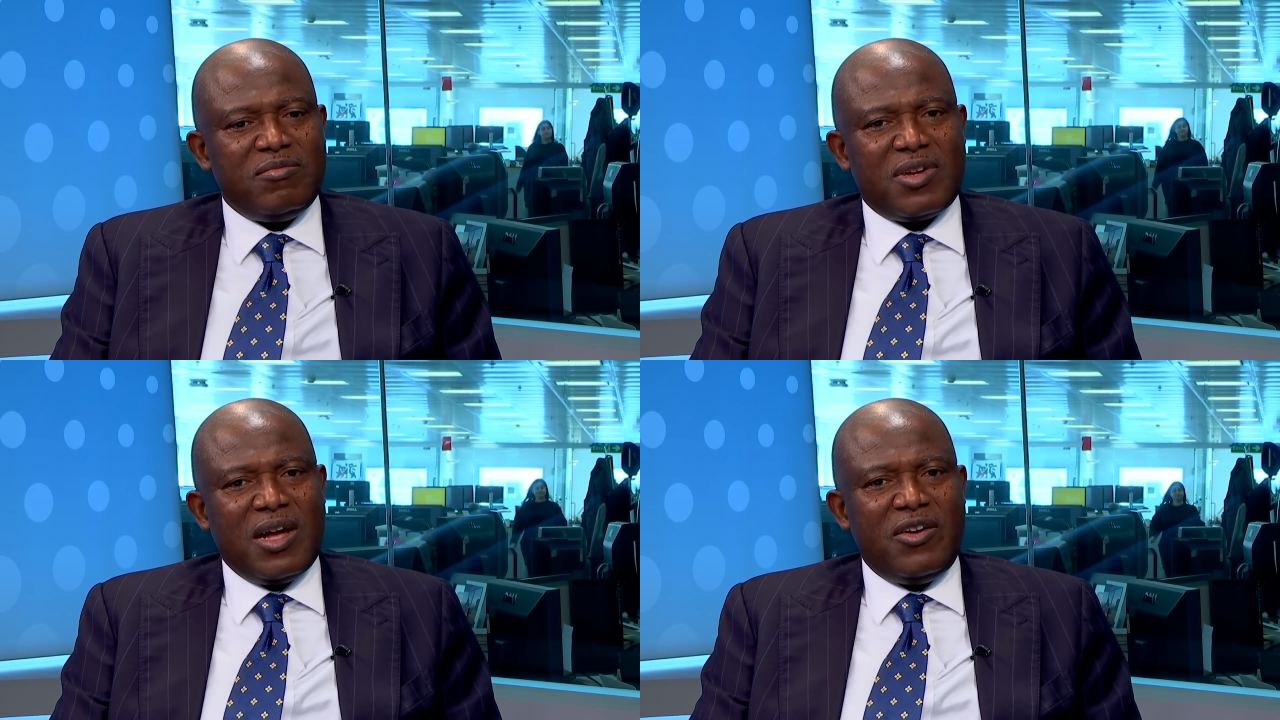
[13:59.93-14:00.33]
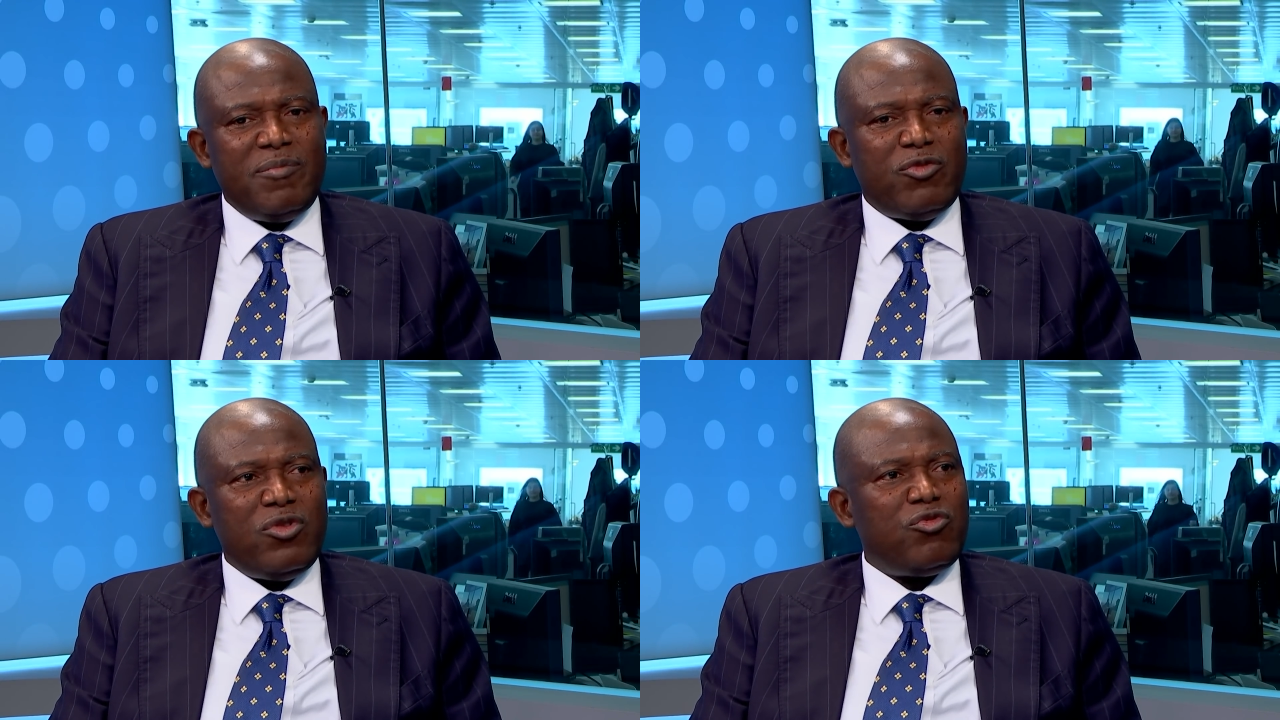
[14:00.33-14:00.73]
can range
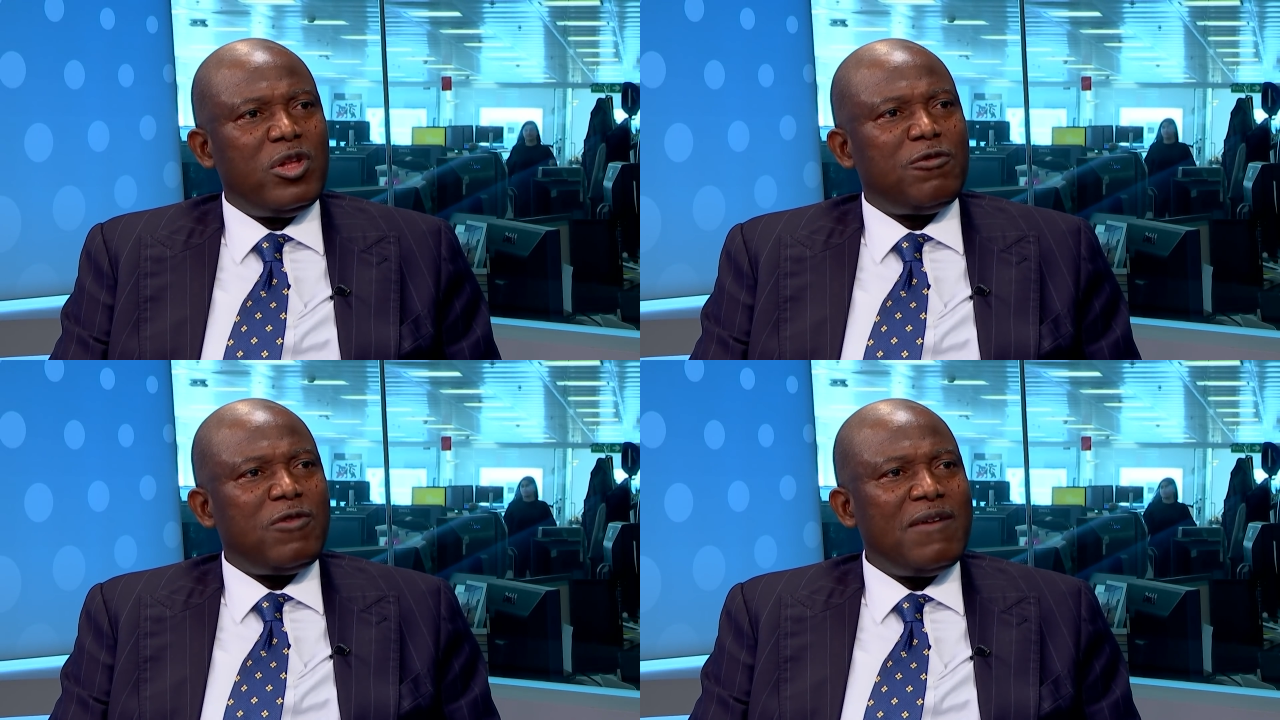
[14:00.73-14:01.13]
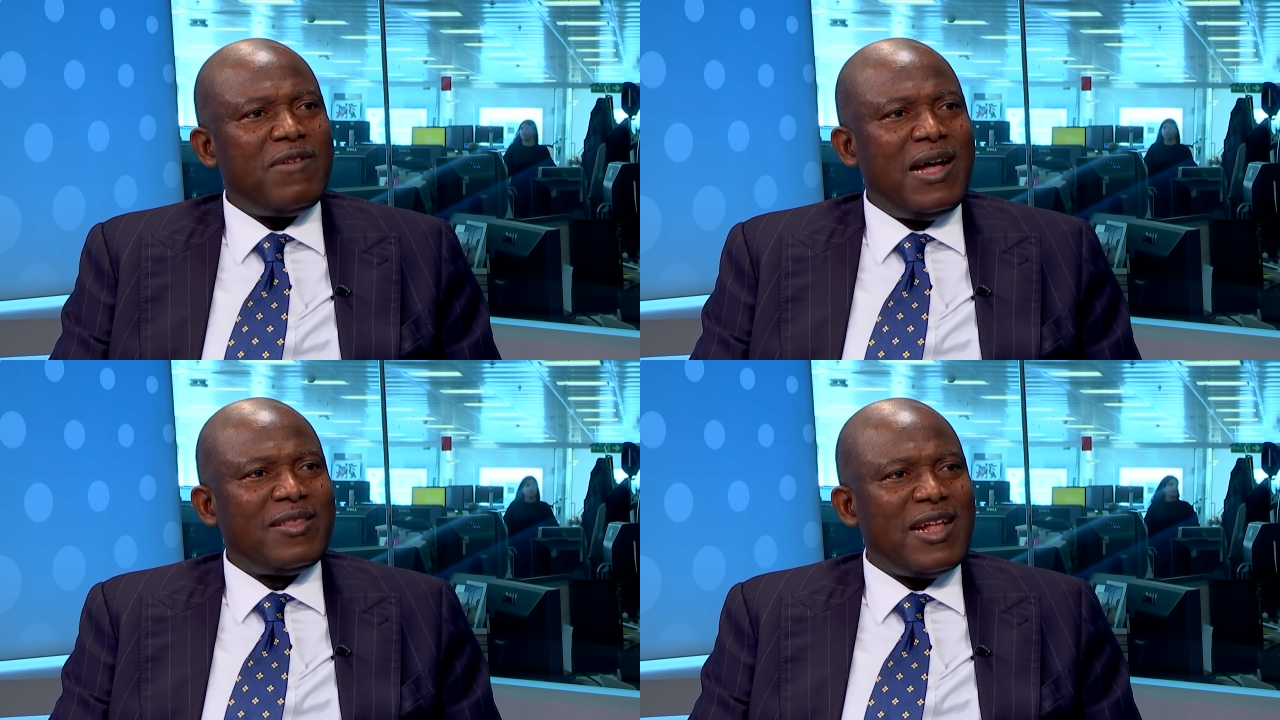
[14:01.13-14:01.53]
between 25%
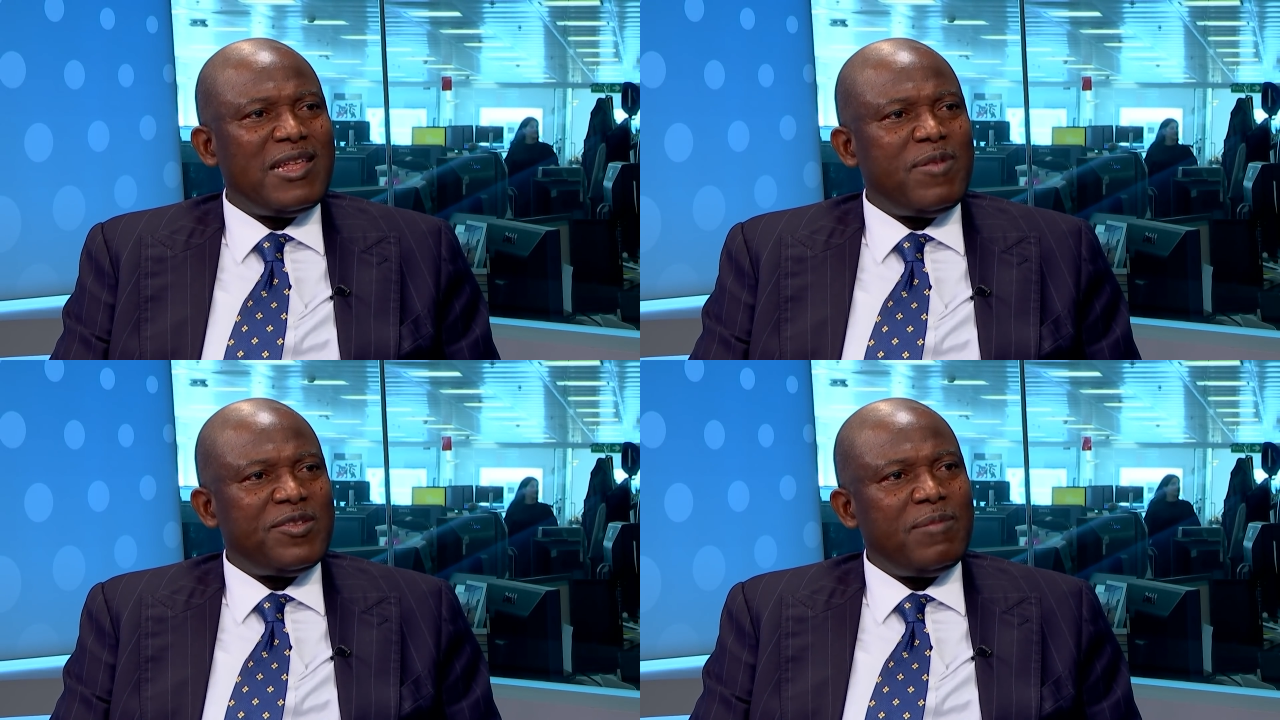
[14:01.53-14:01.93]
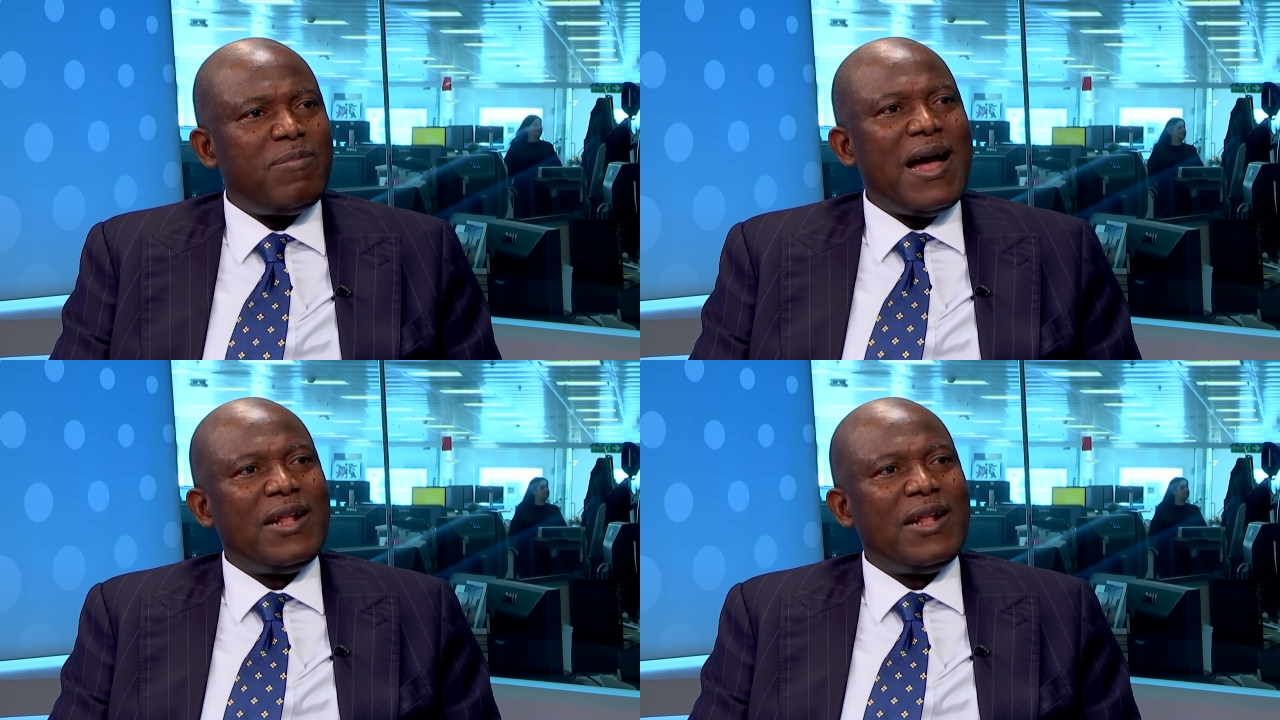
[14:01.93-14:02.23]
and 30% per